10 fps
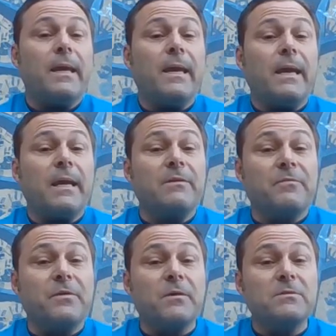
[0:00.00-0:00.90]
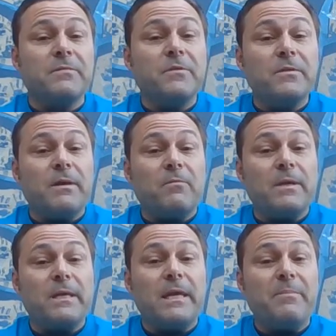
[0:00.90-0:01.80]
And for those of you that
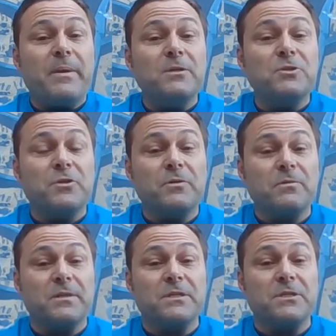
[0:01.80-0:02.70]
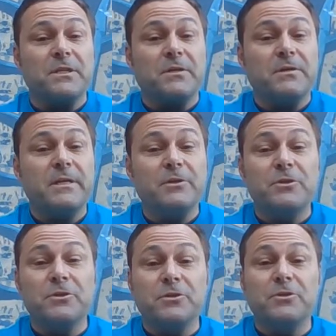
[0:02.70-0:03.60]
want to keep a journal this year,
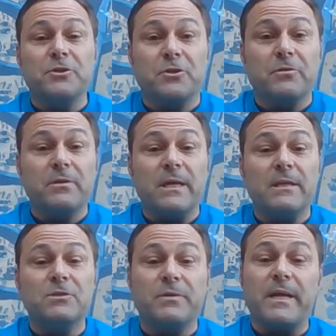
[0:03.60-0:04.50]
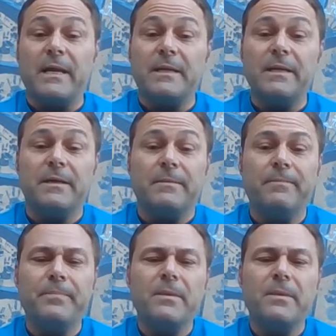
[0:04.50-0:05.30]
here's your journal entry idea.